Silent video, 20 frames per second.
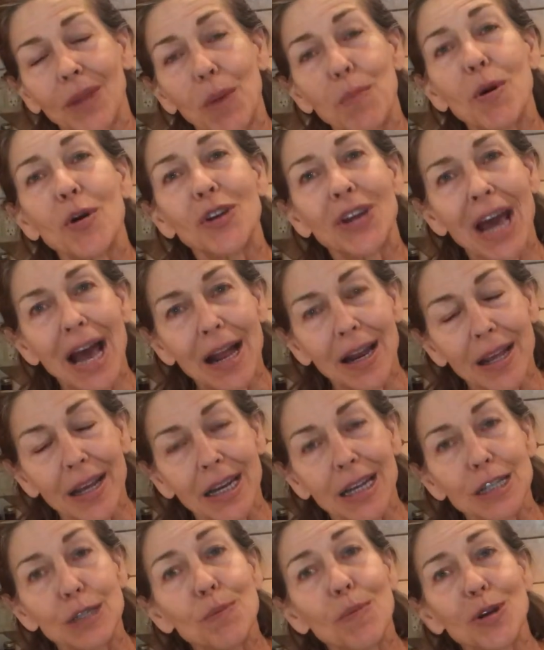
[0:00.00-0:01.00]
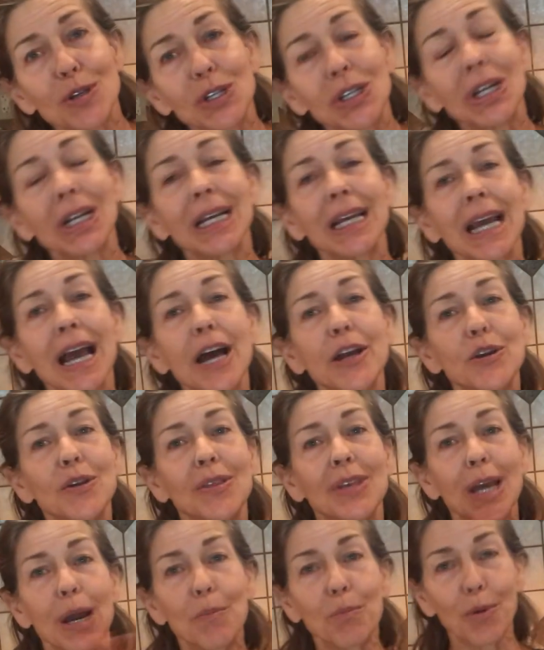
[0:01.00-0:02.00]
modalities, mostly under
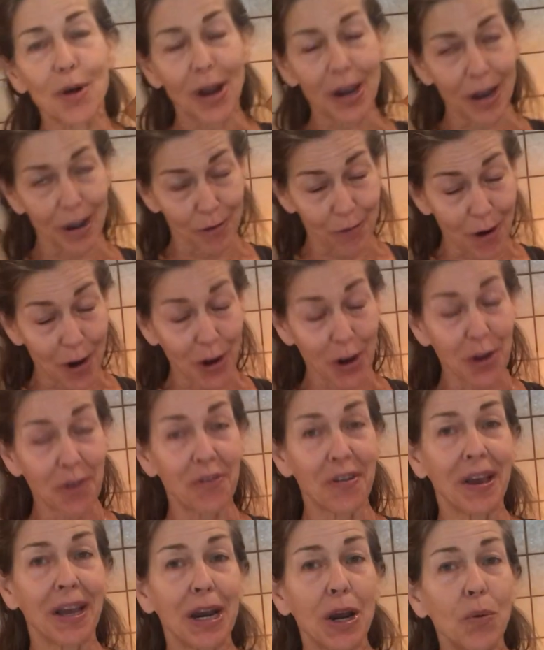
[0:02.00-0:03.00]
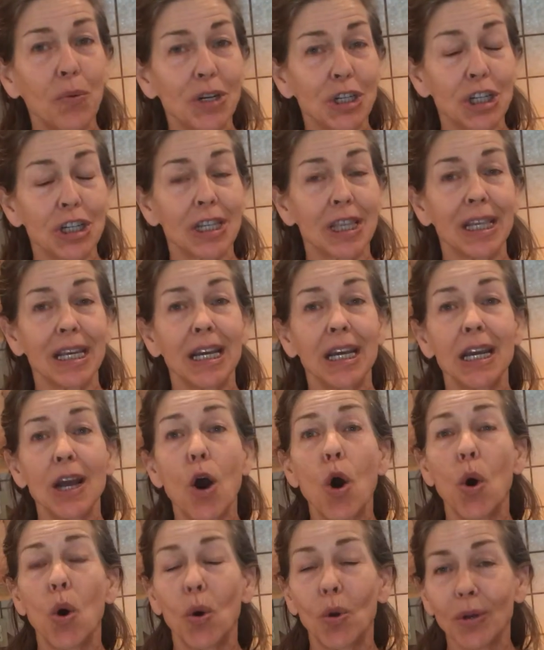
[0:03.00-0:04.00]
the umbrella of Ayurveda, which is the
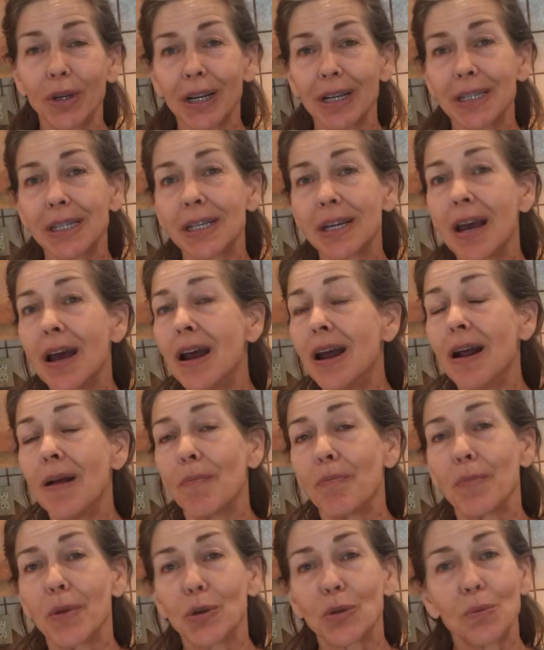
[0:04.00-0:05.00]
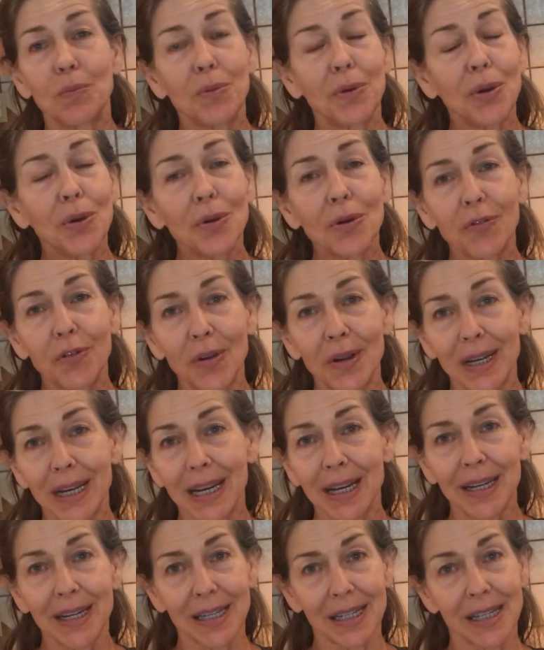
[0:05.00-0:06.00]
oldest, most beautiful
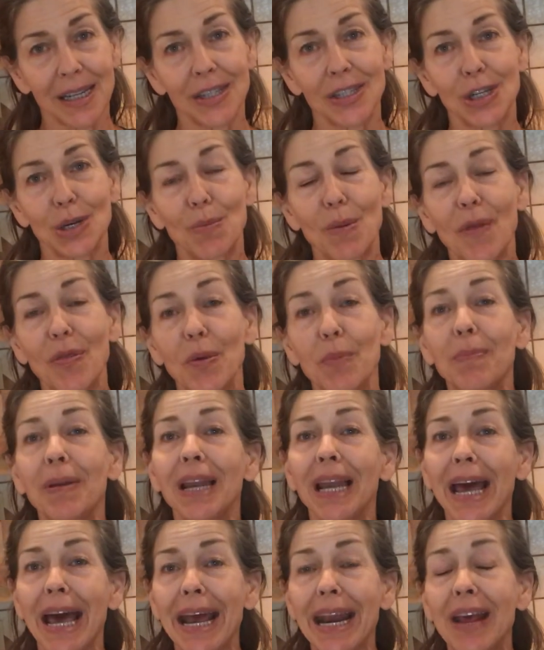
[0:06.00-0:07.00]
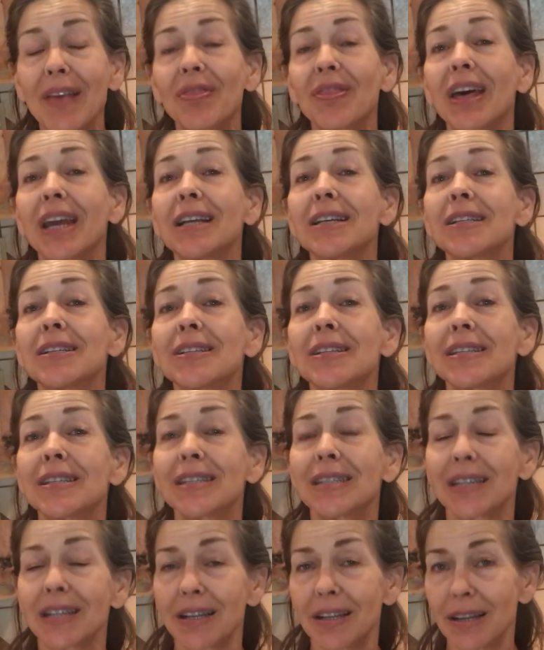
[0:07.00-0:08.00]
healing system on the planet that is
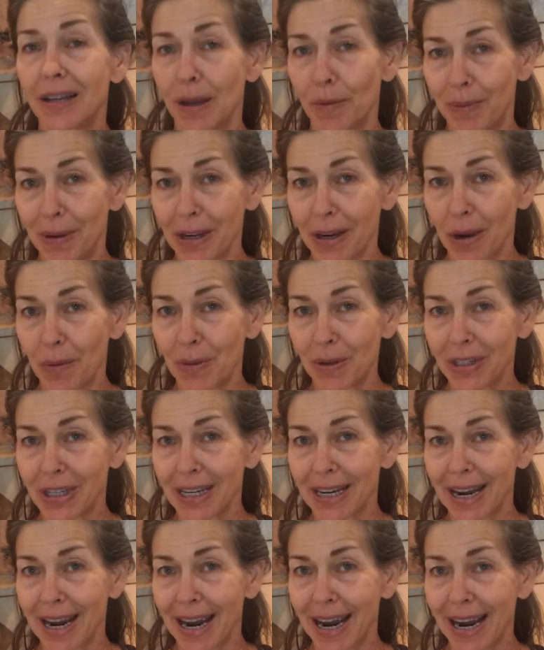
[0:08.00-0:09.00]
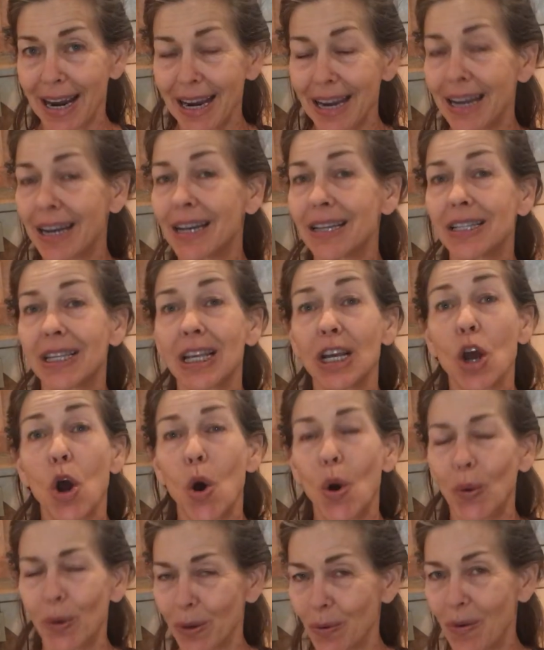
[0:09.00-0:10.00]
still applicable today. It is the
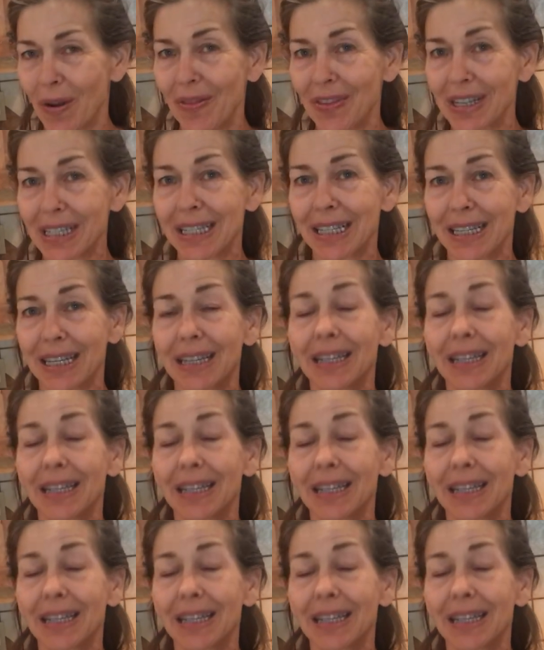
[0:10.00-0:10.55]
only one that